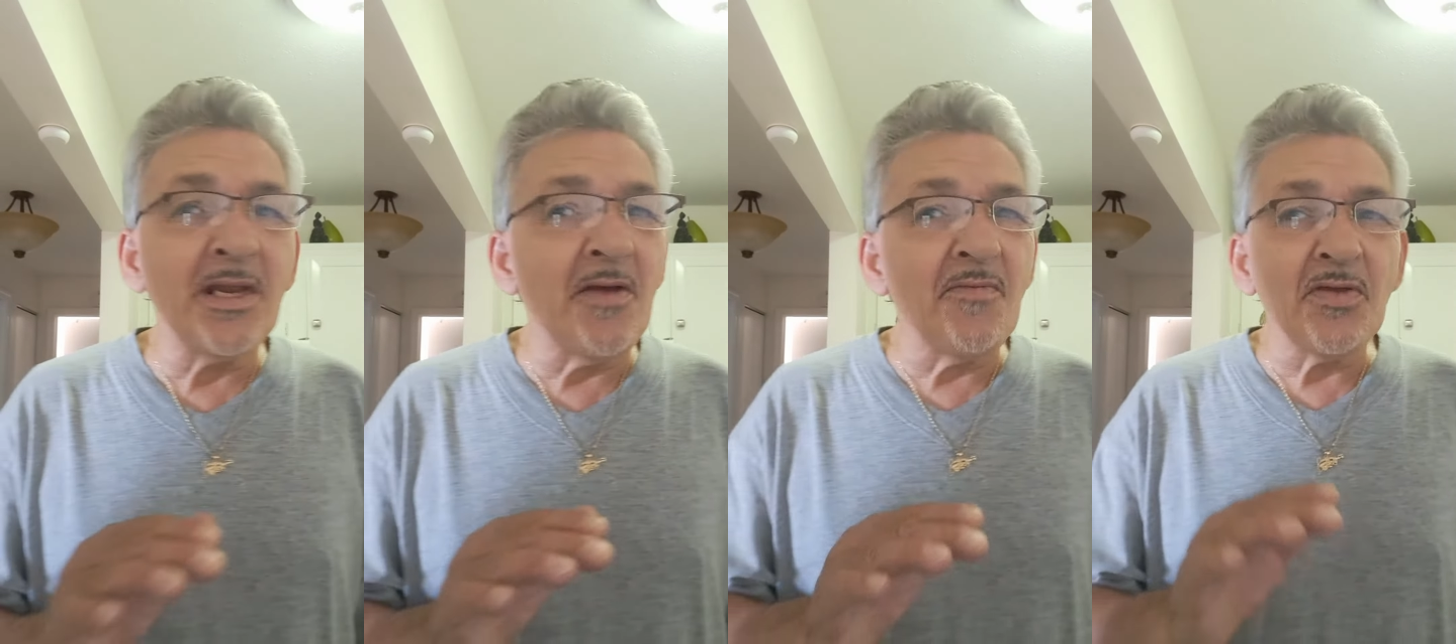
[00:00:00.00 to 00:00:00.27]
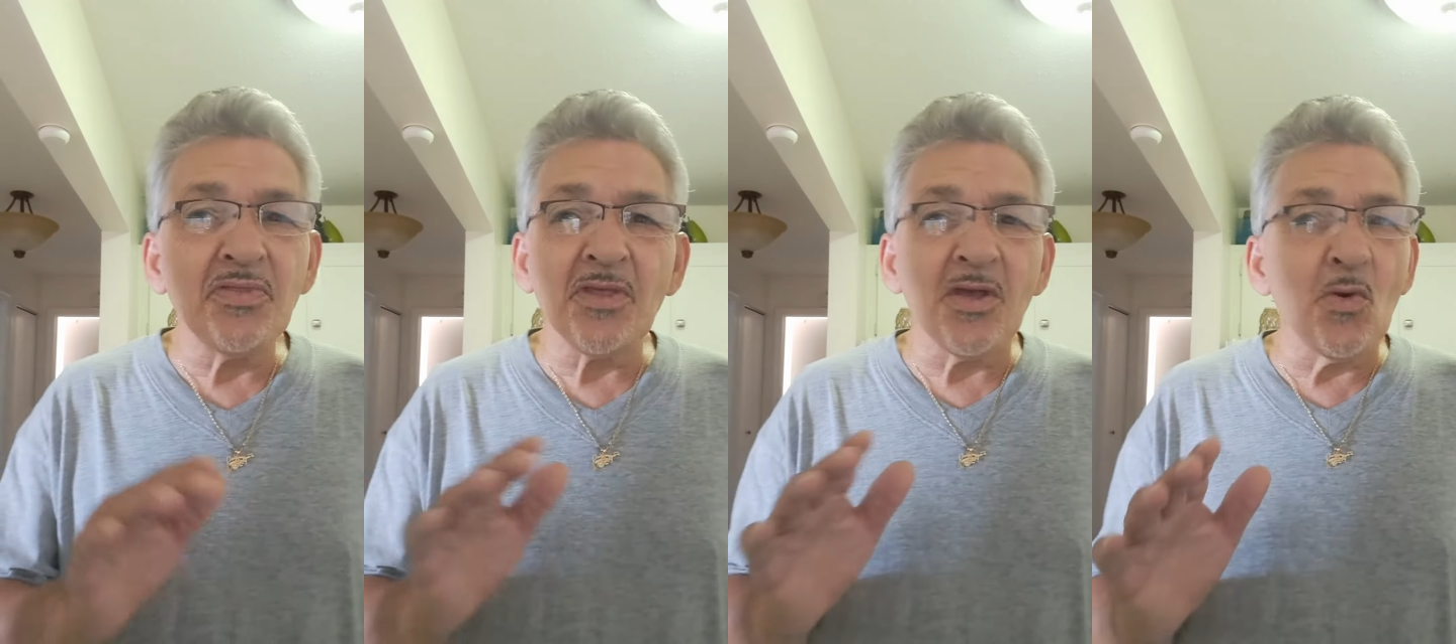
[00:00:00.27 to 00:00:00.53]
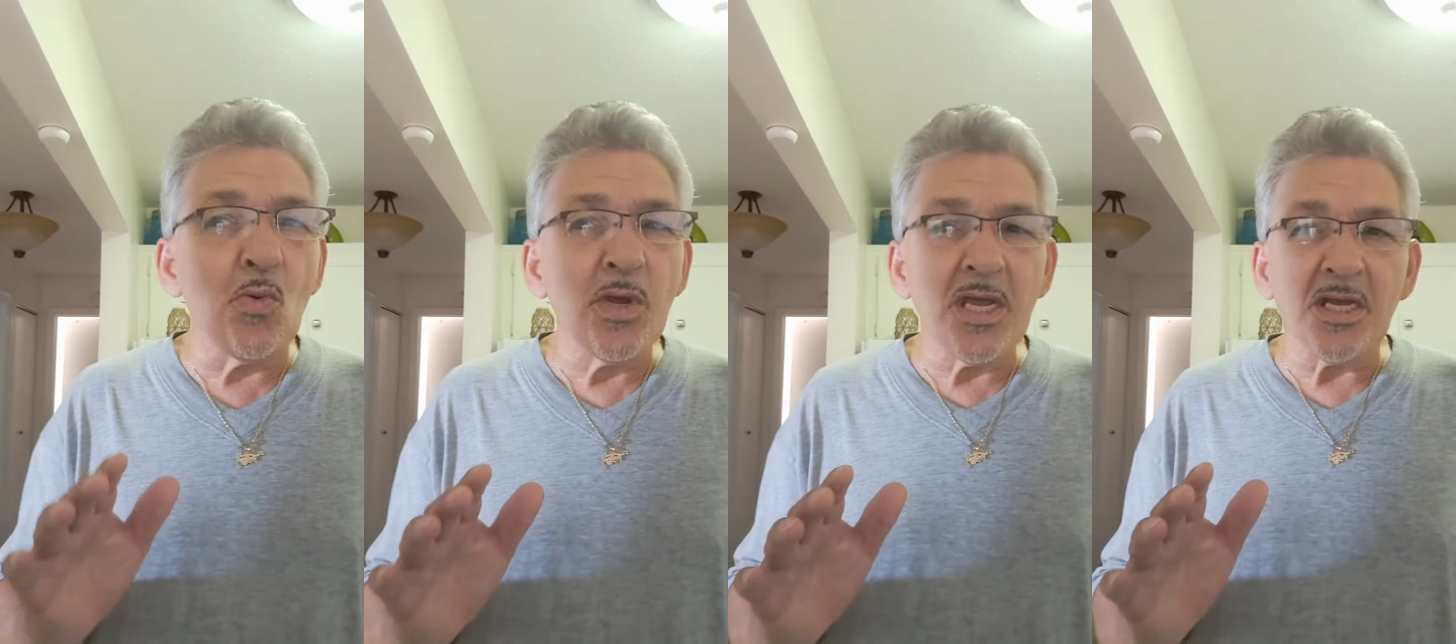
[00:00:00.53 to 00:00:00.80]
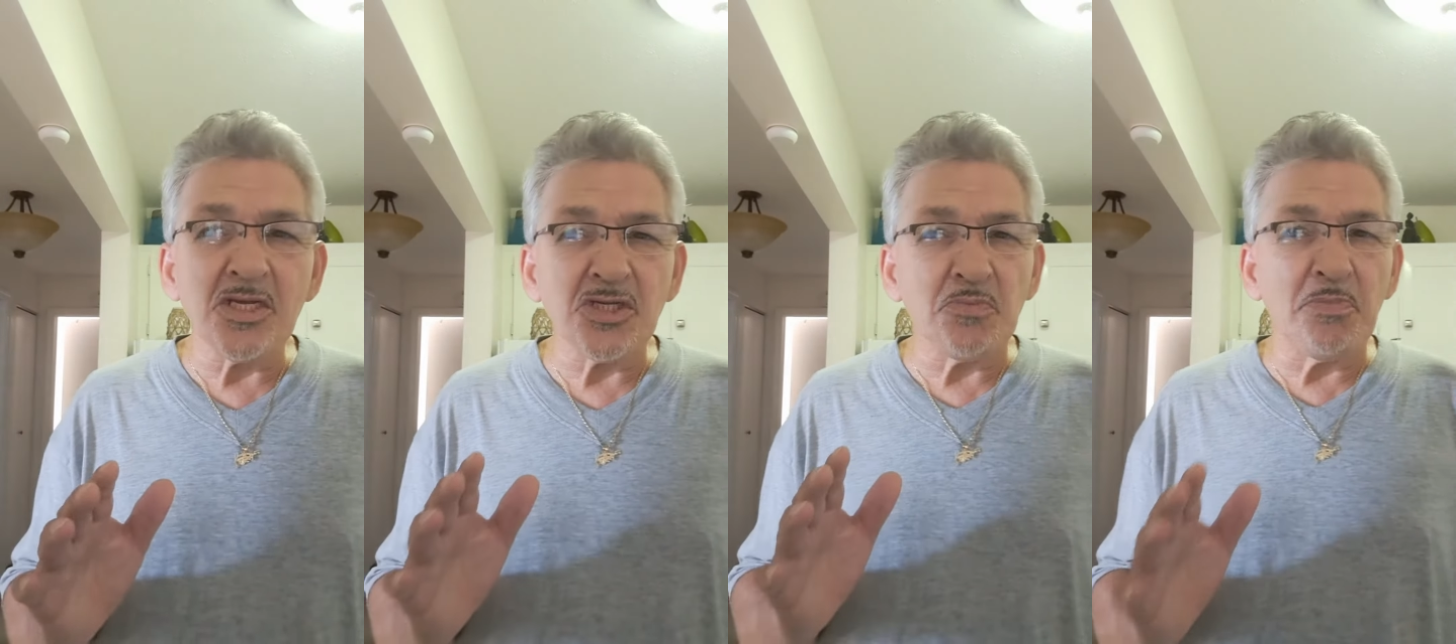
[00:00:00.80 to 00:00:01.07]
everything we
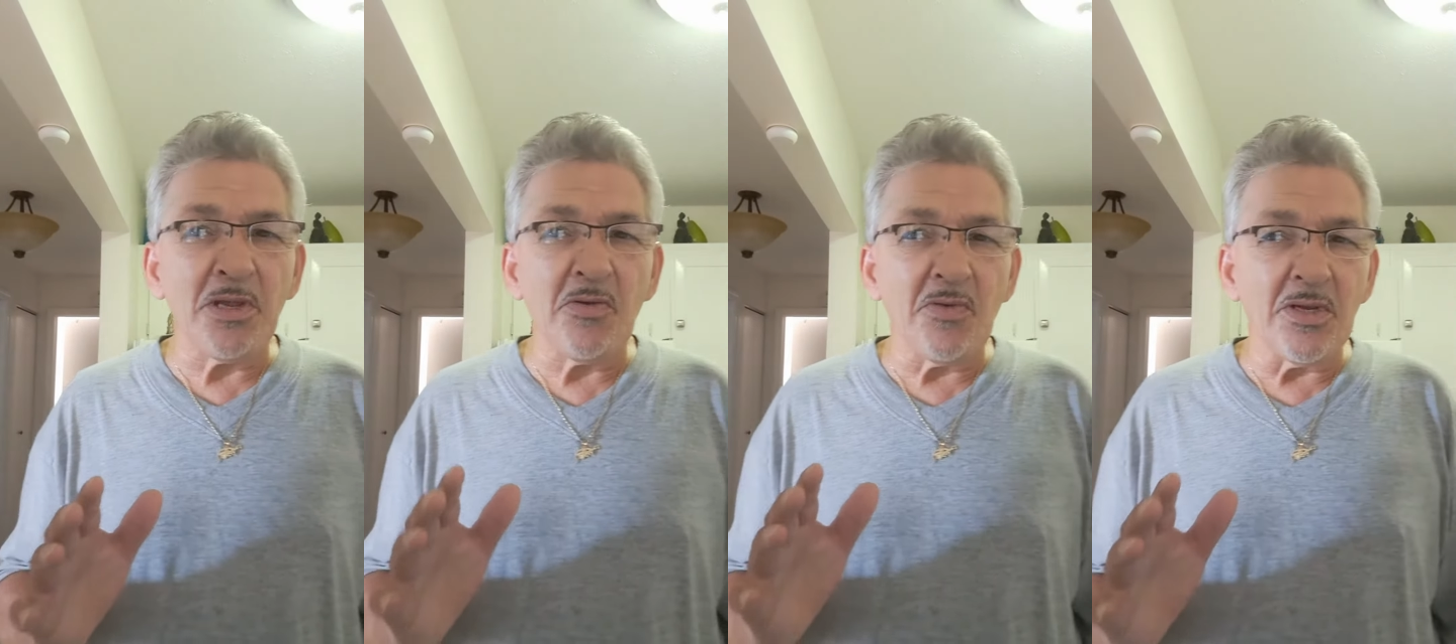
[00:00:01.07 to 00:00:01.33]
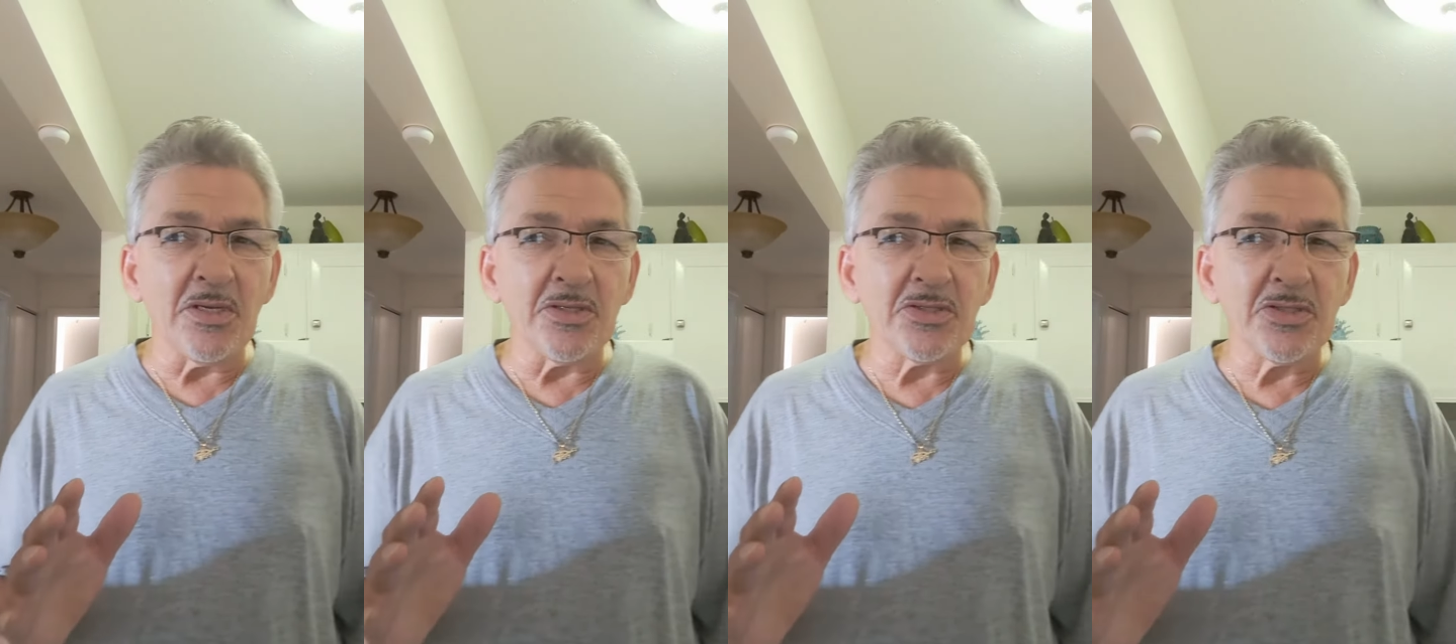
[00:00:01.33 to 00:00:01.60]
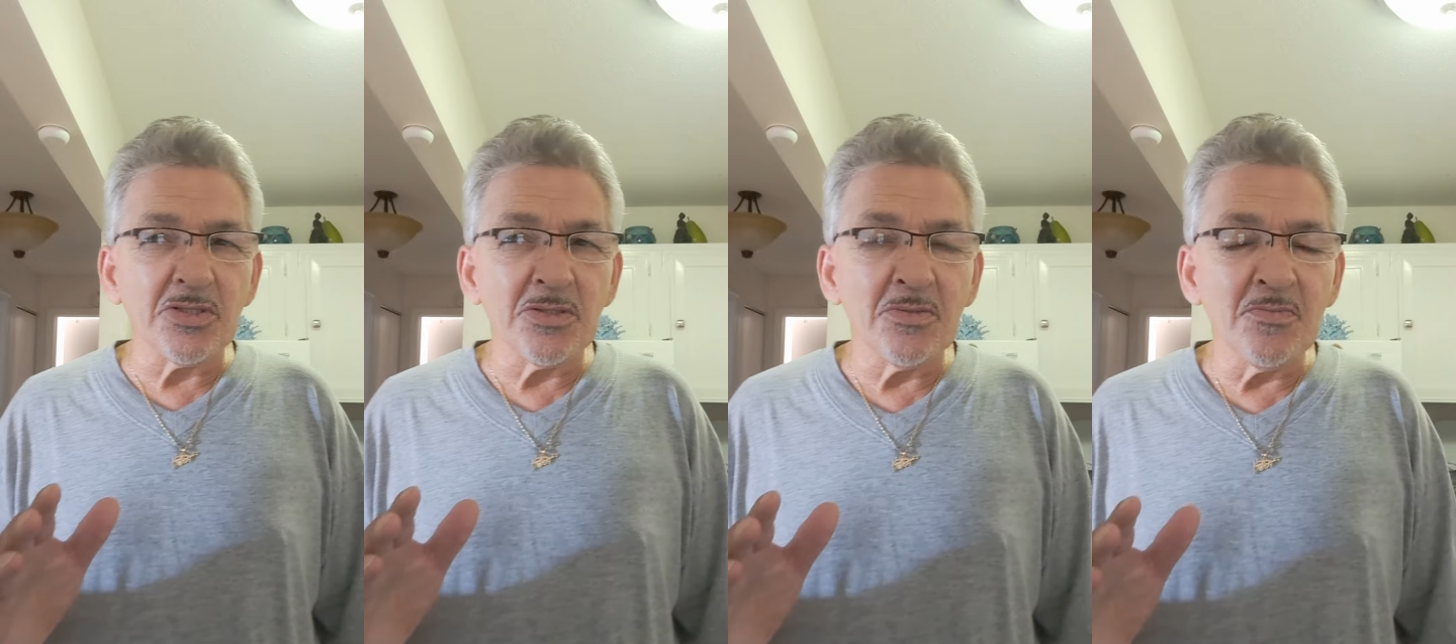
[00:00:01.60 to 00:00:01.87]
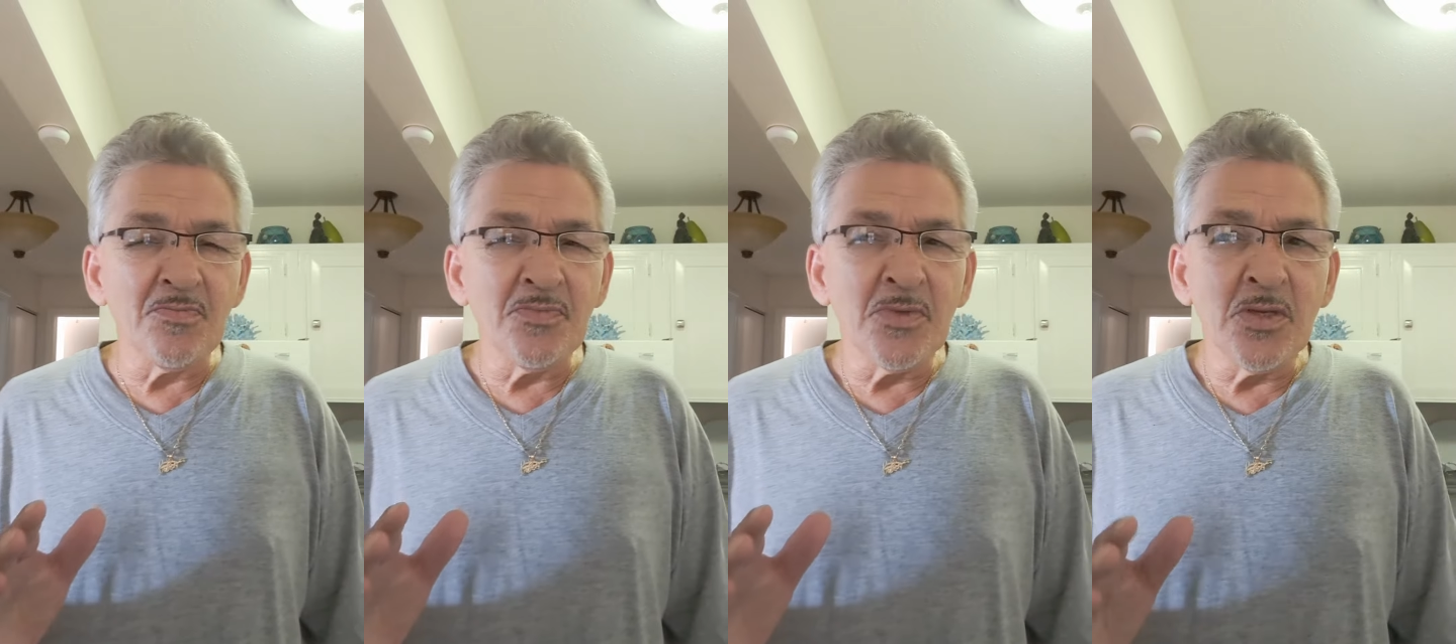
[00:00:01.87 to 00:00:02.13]

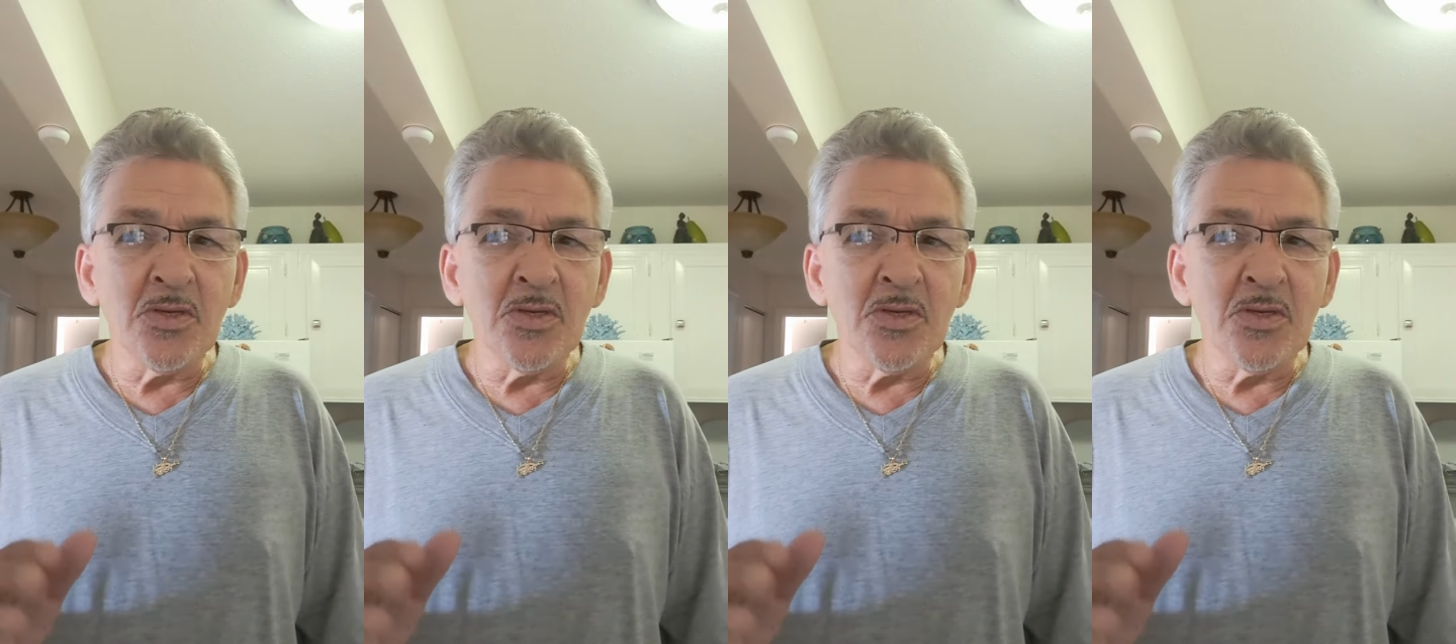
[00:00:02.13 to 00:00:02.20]
experience.